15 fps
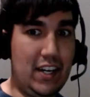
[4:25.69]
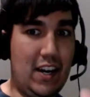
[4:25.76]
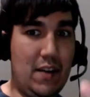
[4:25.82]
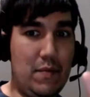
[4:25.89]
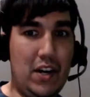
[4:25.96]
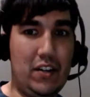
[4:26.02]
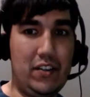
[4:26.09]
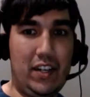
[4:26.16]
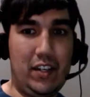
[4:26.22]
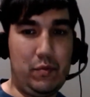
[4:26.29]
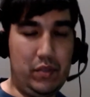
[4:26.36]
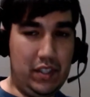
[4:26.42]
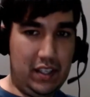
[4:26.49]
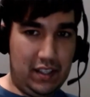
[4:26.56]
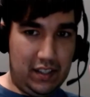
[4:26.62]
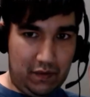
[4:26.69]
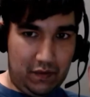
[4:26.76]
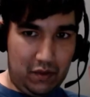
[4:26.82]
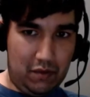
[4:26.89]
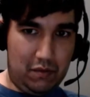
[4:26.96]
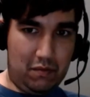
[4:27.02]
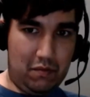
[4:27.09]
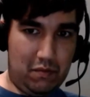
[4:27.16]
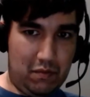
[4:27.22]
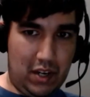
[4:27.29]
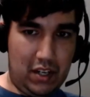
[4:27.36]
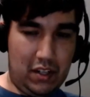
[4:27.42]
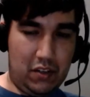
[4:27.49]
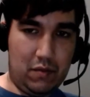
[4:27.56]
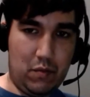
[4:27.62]
I apologize. Please, if you
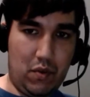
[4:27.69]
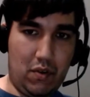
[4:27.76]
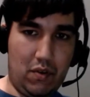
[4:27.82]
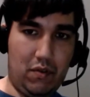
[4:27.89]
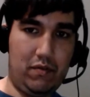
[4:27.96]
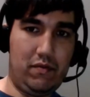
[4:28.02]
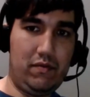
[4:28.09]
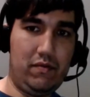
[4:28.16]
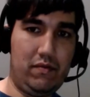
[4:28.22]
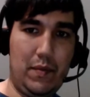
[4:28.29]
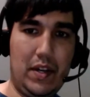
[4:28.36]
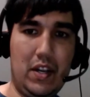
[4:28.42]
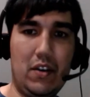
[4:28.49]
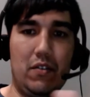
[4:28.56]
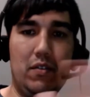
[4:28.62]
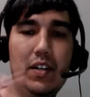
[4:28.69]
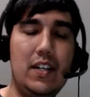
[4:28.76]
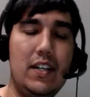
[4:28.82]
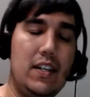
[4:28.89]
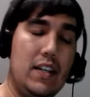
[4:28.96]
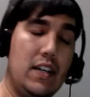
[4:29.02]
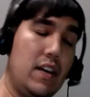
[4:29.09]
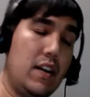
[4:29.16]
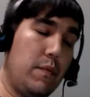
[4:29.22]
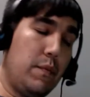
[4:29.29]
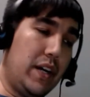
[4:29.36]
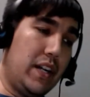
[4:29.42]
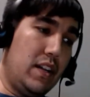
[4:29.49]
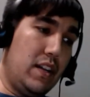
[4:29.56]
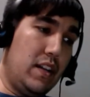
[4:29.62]
want to learn more, let me know.
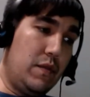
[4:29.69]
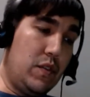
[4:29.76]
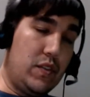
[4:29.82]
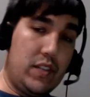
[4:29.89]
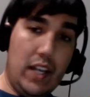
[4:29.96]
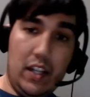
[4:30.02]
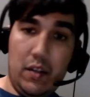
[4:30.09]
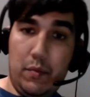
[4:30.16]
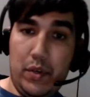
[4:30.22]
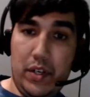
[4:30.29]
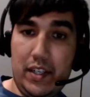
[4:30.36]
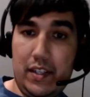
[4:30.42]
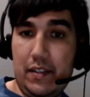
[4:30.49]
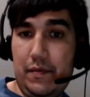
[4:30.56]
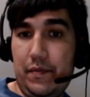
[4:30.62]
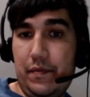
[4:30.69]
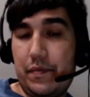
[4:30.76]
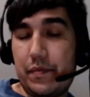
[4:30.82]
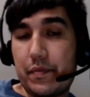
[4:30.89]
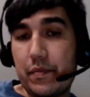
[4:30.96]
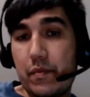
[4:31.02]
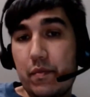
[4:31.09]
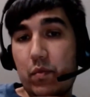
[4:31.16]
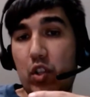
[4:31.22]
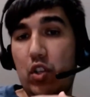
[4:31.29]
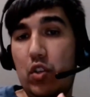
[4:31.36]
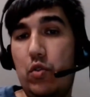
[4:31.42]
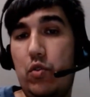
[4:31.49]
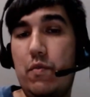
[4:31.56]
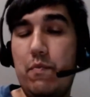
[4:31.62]
But if you sell a put,
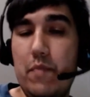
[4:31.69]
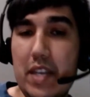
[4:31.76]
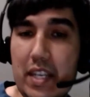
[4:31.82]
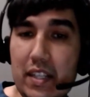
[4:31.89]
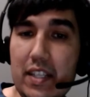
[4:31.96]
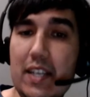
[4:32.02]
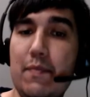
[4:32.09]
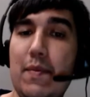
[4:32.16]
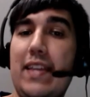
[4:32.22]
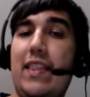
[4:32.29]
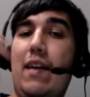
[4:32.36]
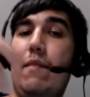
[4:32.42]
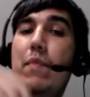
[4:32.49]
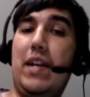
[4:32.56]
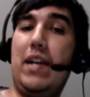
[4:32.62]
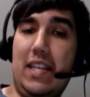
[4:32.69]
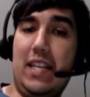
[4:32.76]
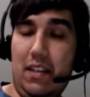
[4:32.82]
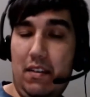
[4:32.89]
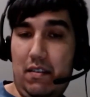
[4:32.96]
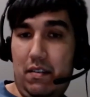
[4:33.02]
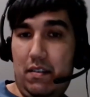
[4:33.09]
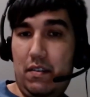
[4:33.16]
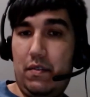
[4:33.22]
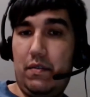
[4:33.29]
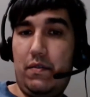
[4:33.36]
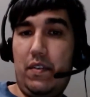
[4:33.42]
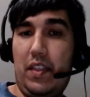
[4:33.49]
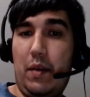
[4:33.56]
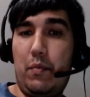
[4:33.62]
you immediately make that money
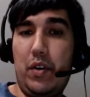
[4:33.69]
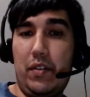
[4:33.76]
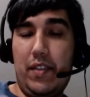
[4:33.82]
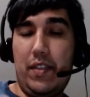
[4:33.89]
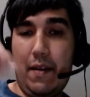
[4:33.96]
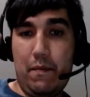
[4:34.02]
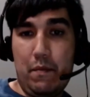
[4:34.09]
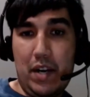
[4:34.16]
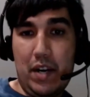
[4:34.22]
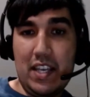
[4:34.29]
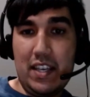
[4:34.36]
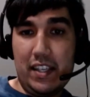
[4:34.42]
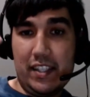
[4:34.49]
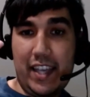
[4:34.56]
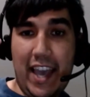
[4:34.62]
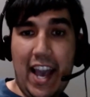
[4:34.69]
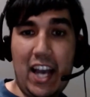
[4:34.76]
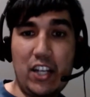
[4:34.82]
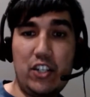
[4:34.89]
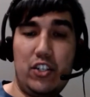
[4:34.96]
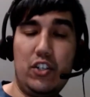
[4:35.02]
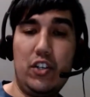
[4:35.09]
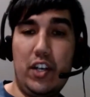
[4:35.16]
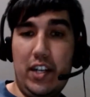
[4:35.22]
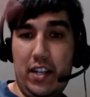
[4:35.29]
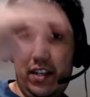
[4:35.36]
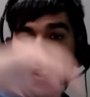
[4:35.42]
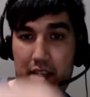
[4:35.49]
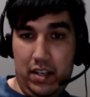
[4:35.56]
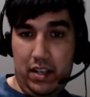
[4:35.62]
from that put. That money is cash you get
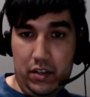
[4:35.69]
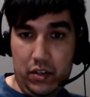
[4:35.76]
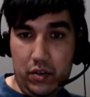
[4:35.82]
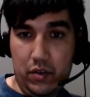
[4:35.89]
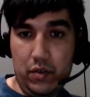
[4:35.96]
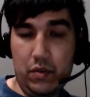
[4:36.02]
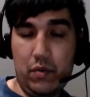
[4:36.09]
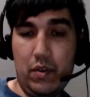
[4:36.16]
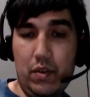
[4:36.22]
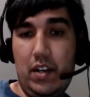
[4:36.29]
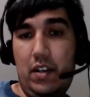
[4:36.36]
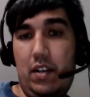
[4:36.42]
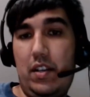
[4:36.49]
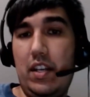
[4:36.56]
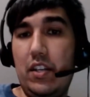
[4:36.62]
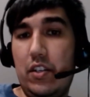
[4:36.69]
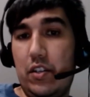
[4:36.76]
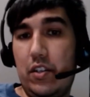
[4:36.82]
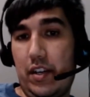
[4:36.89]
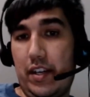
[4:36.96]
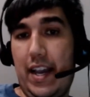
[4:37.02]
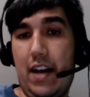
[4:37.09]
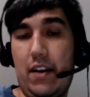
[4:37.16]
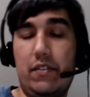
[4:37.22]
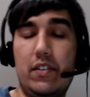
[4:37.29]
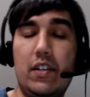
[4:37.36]
into your account.